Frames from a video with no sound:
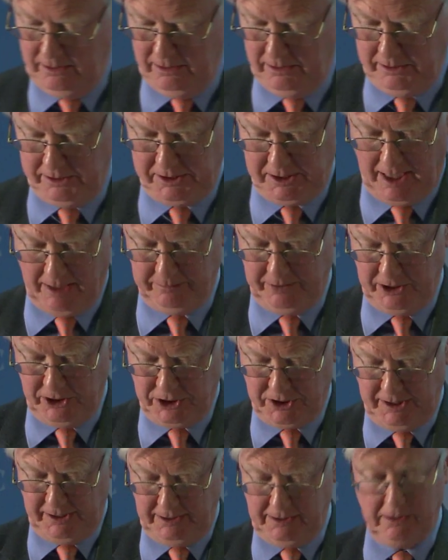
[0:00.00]

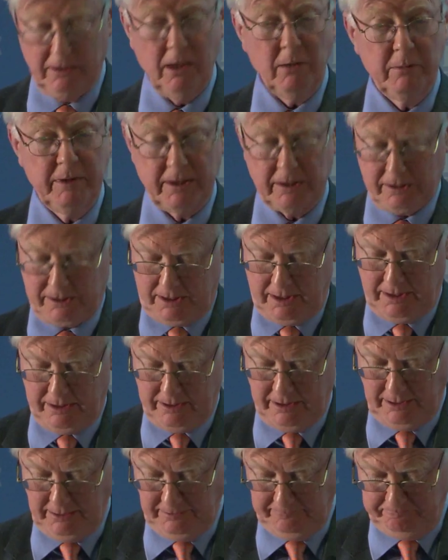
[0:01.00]
established economics, I
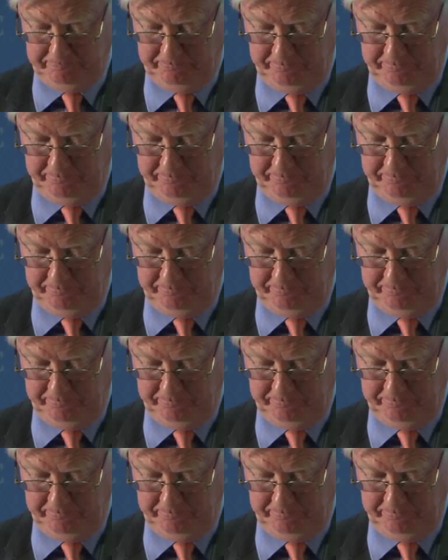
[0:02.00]
think,